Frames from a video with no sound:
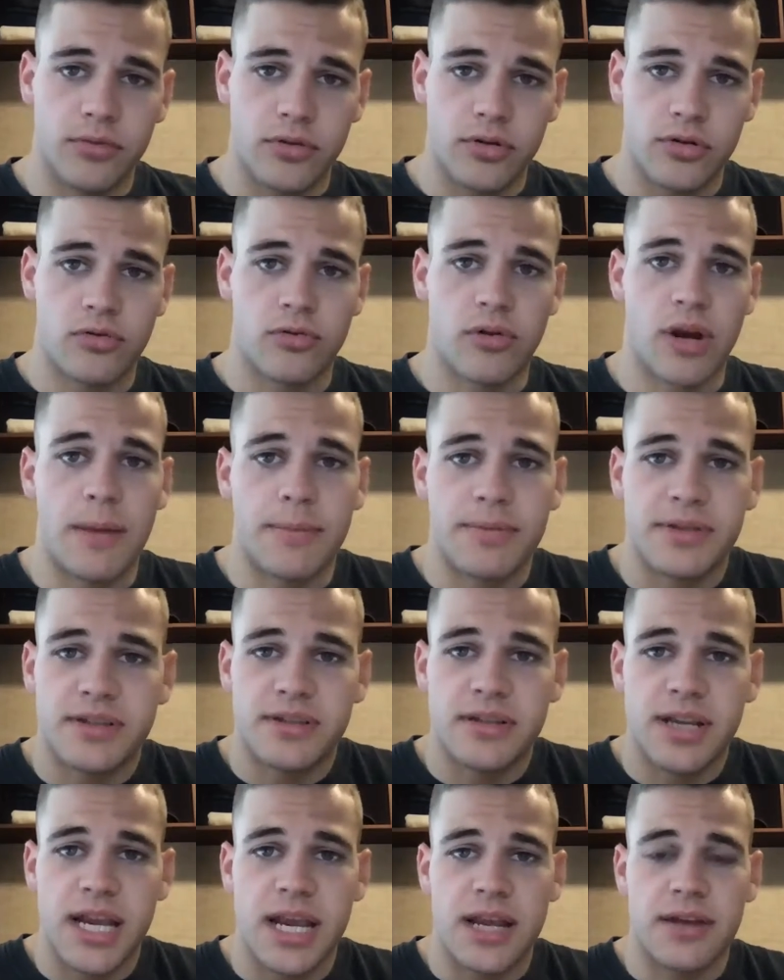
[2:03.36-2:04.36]

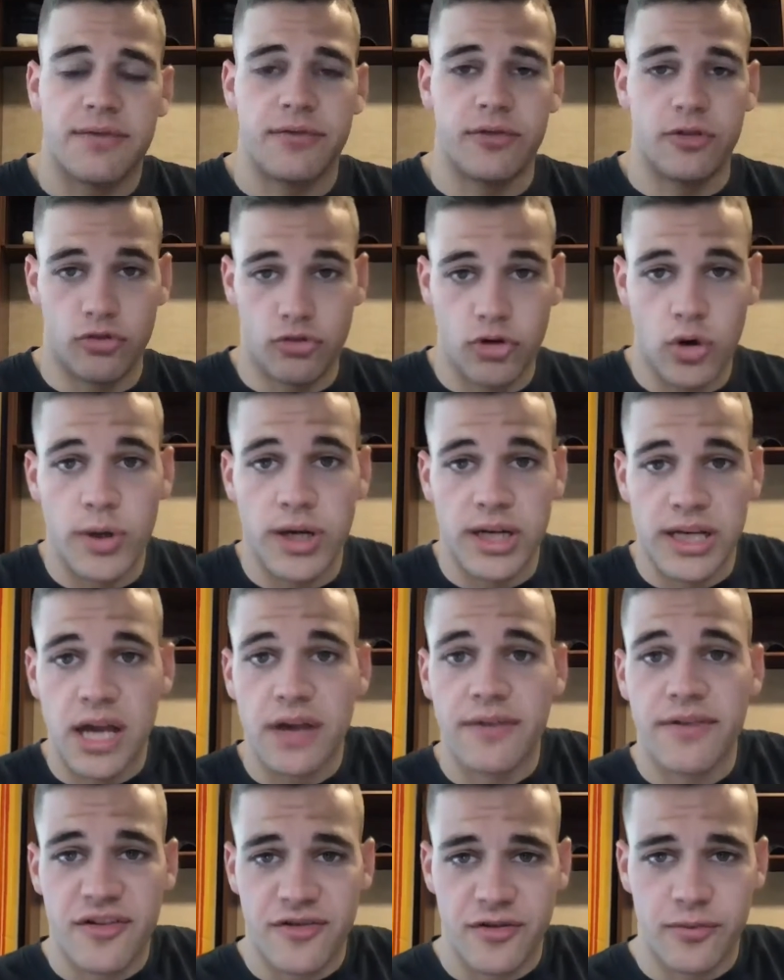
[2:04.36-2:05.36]
crops and for growing
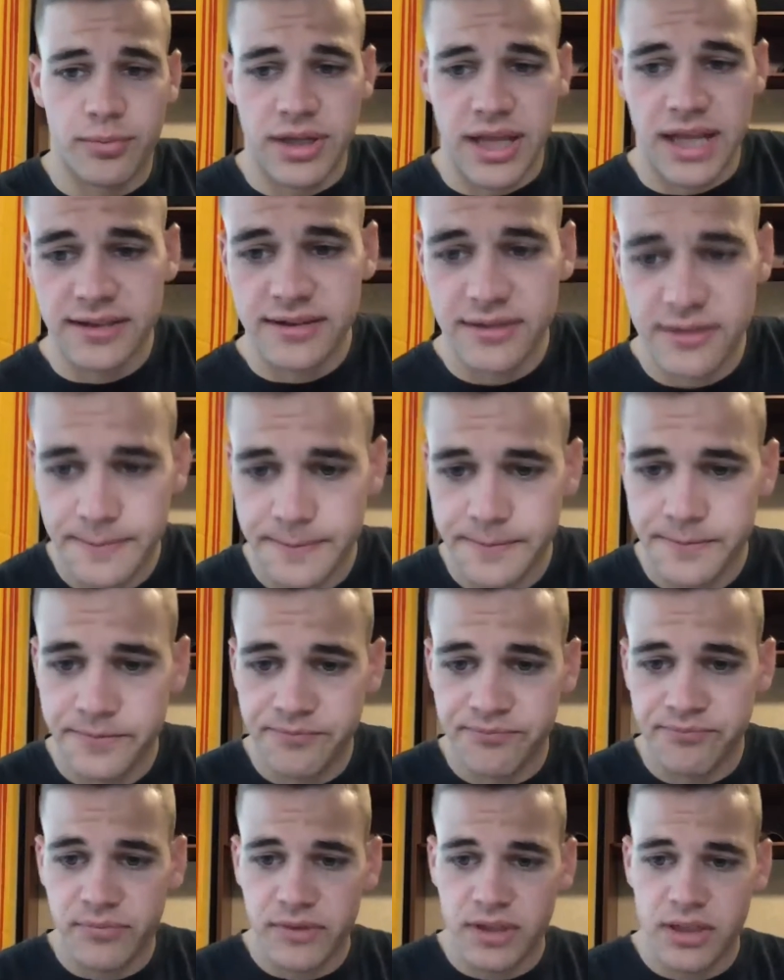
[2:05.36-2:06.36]
alfalfa plants.
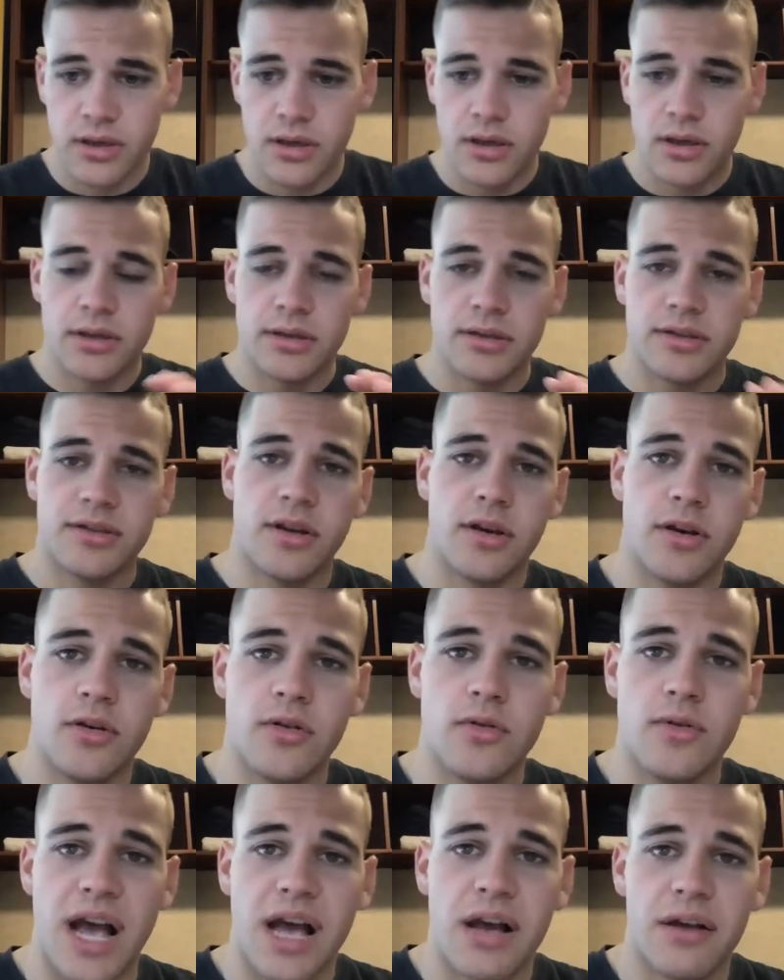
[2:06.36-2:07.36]

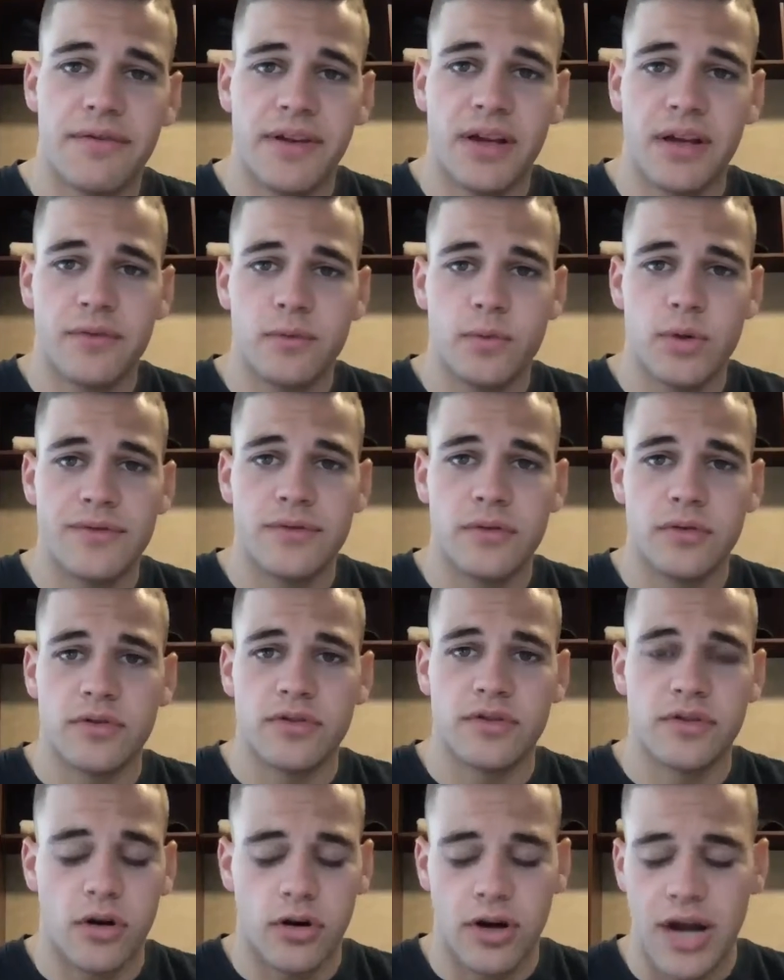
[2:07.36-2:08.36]
So alfalfa
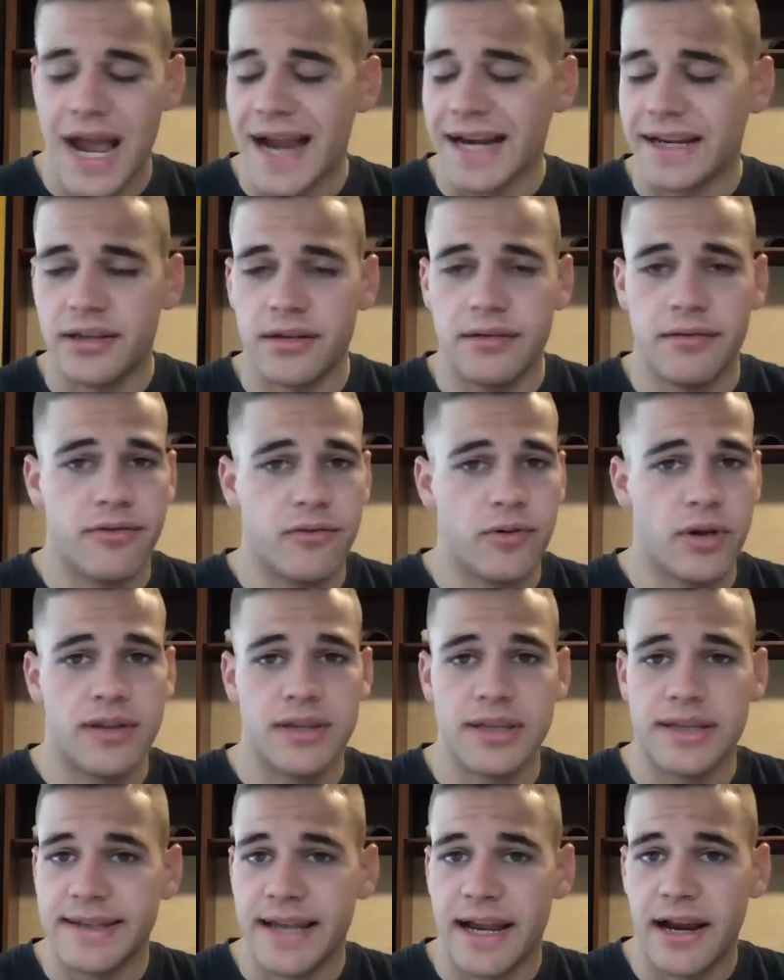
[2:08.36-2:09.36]
weevils are active throughout the
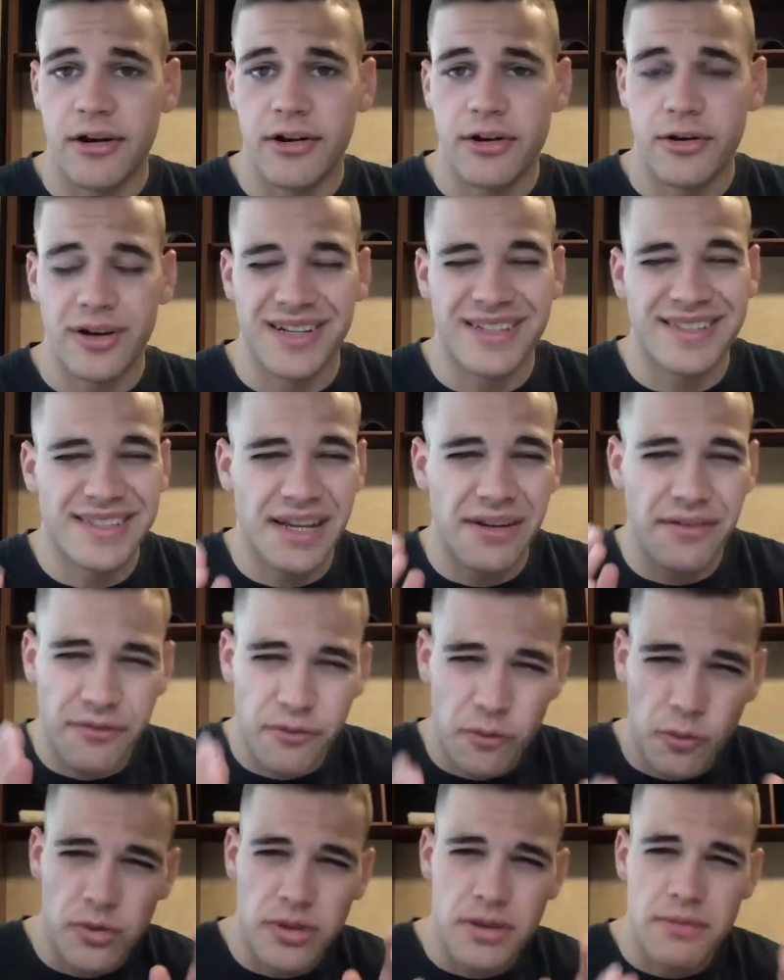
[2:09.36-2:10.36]
entire year except
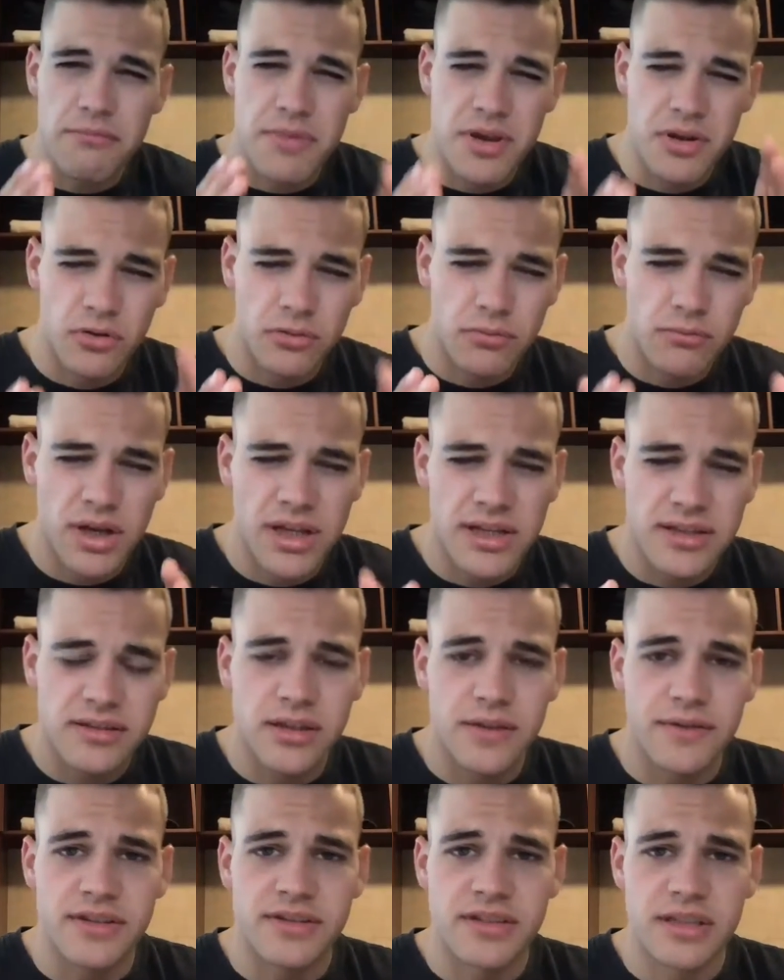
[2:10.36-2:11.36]
for the middle months
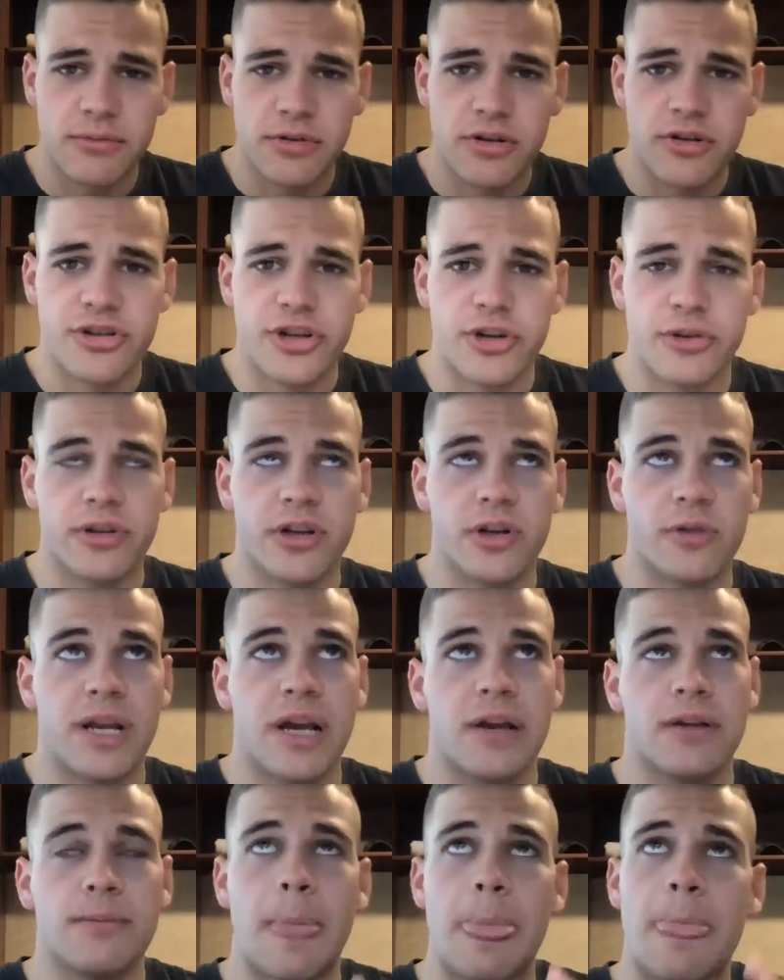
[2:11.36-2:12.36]
of the summer, generally
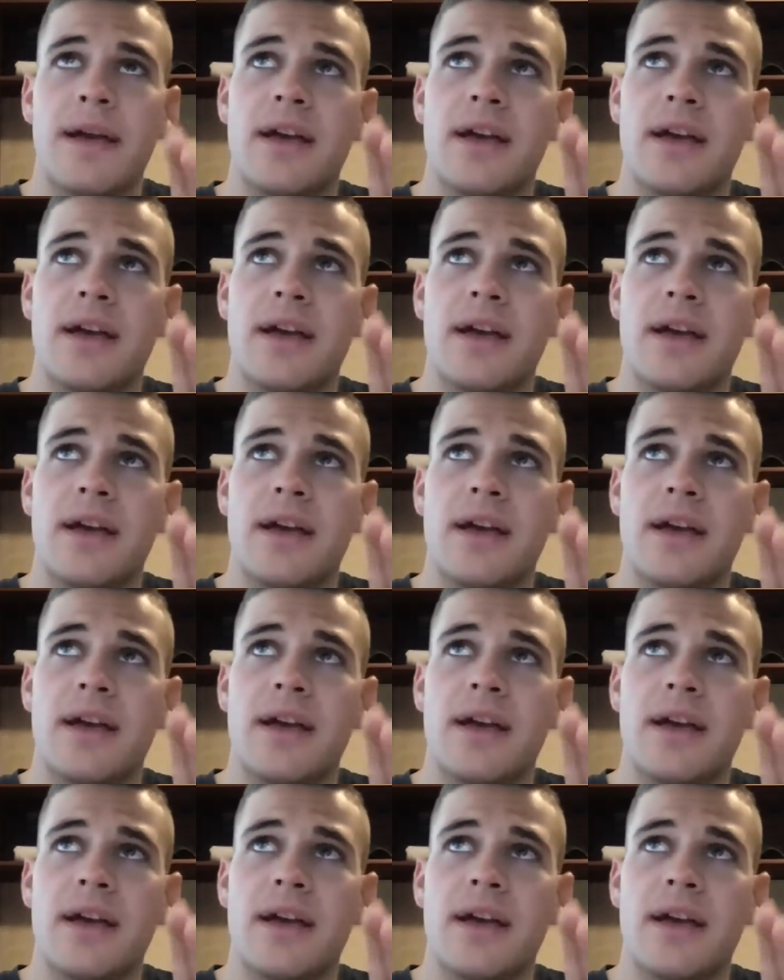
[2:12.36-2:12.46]
around